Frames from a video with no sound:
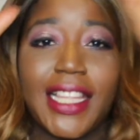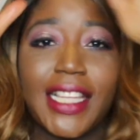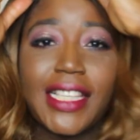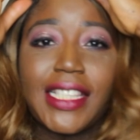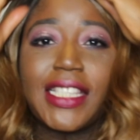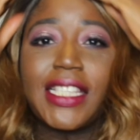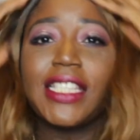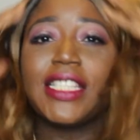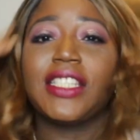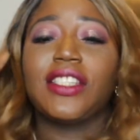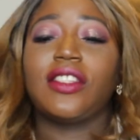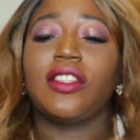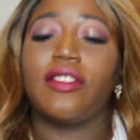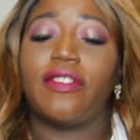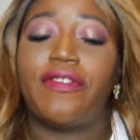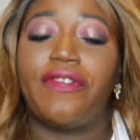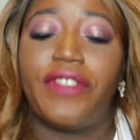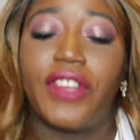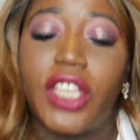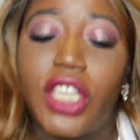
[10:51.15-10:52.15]
this is the
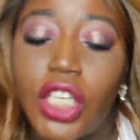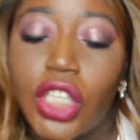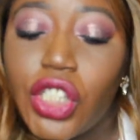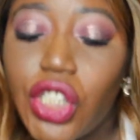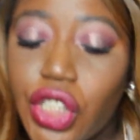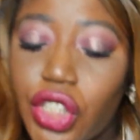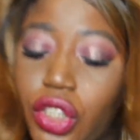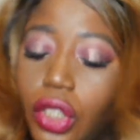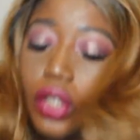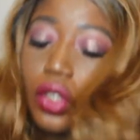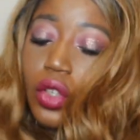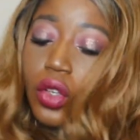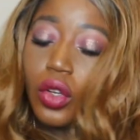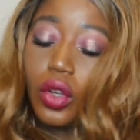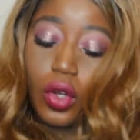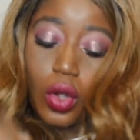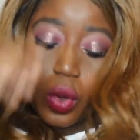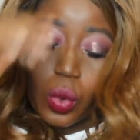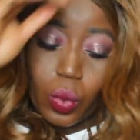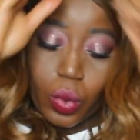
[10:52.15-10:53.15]
finished
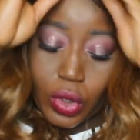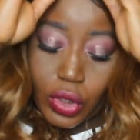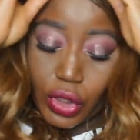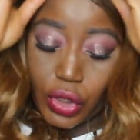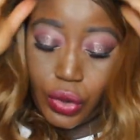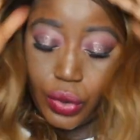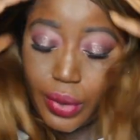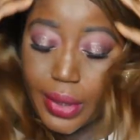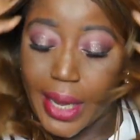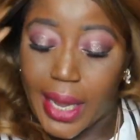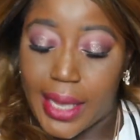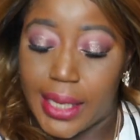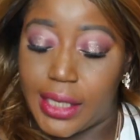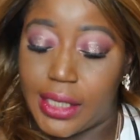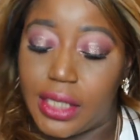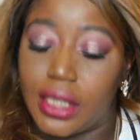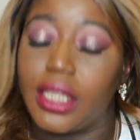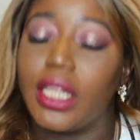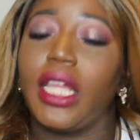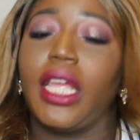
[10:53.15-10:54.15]
look. What do you
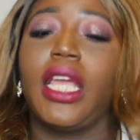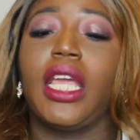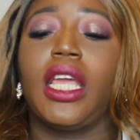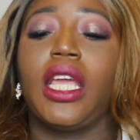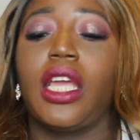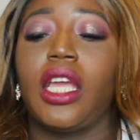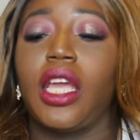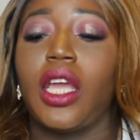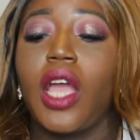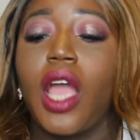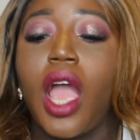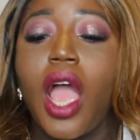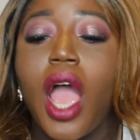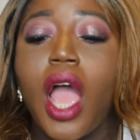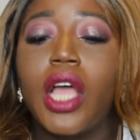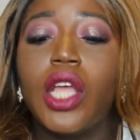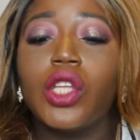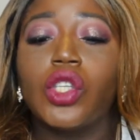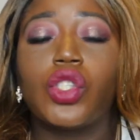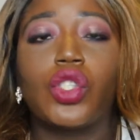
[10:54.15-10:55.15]
guys think?
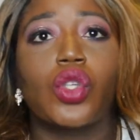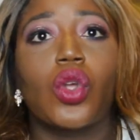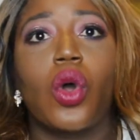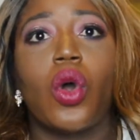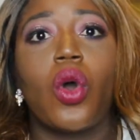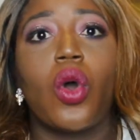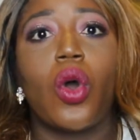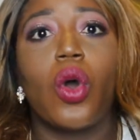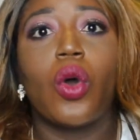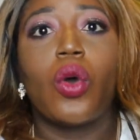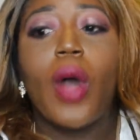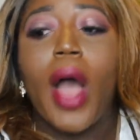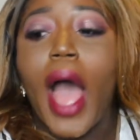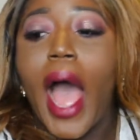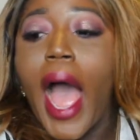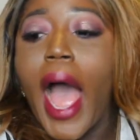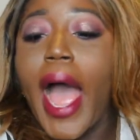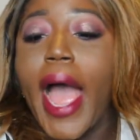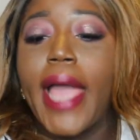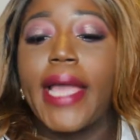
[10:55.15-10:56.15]
So
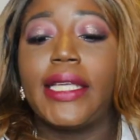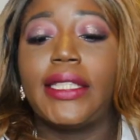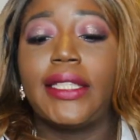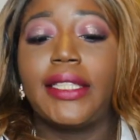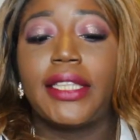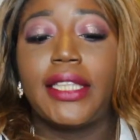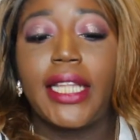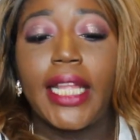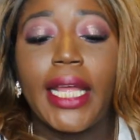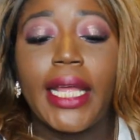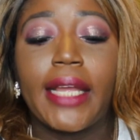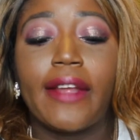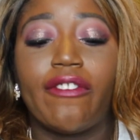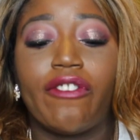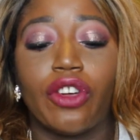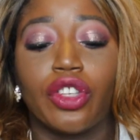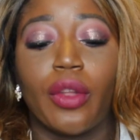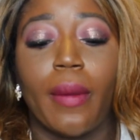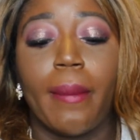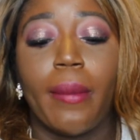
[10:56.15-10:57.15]
I think
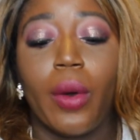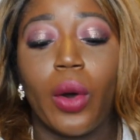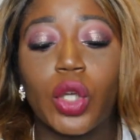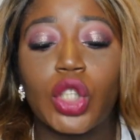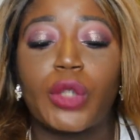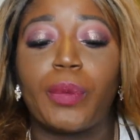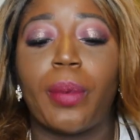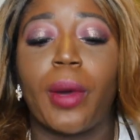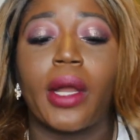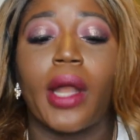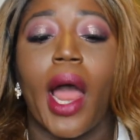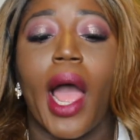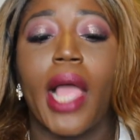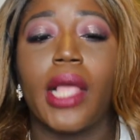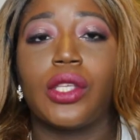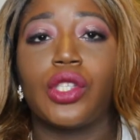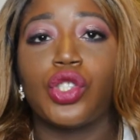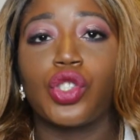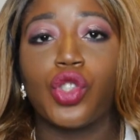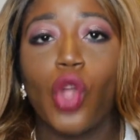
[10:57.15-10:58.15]
for the most part
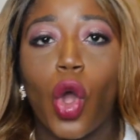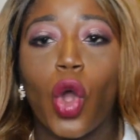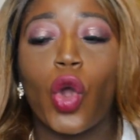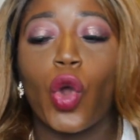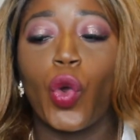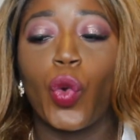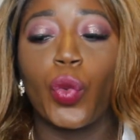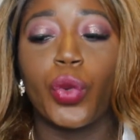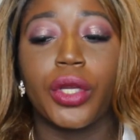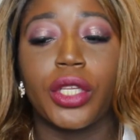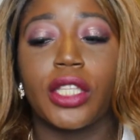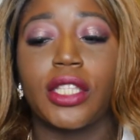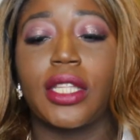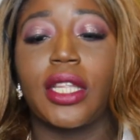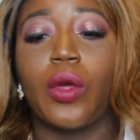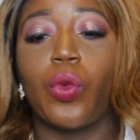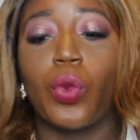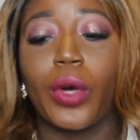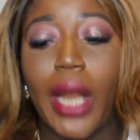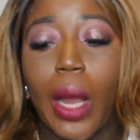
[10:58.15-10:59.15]
I stuck with
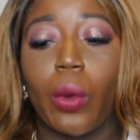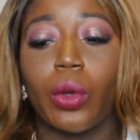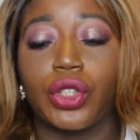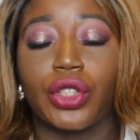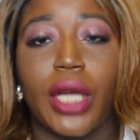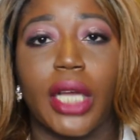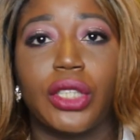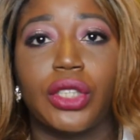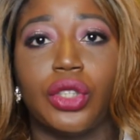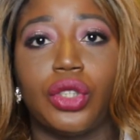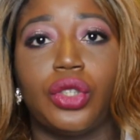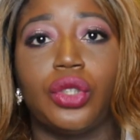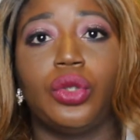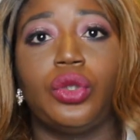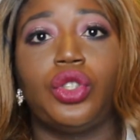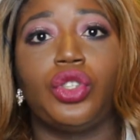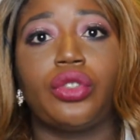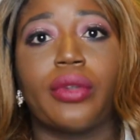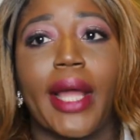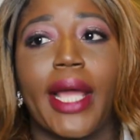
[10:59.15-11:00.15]
what I was trying to
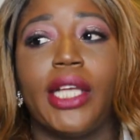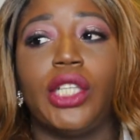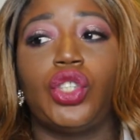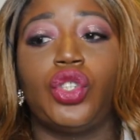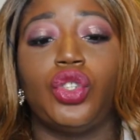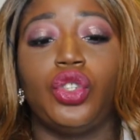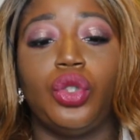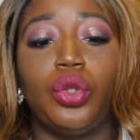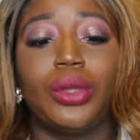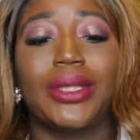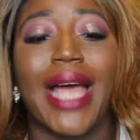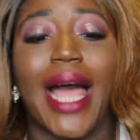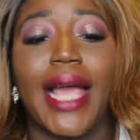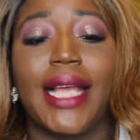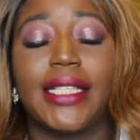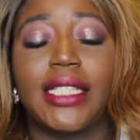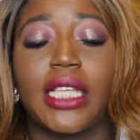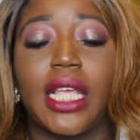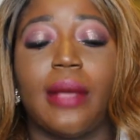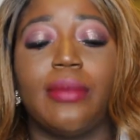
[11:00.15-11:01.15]
do, trying to use
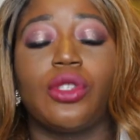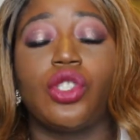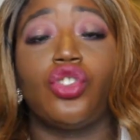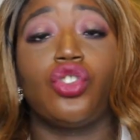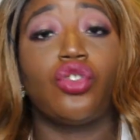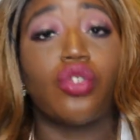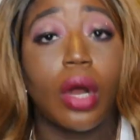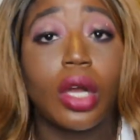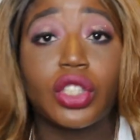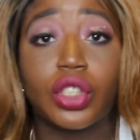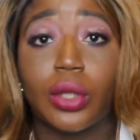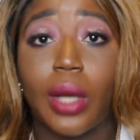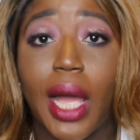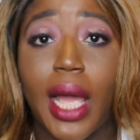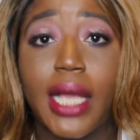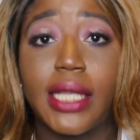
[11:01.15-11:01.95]
items, drugstore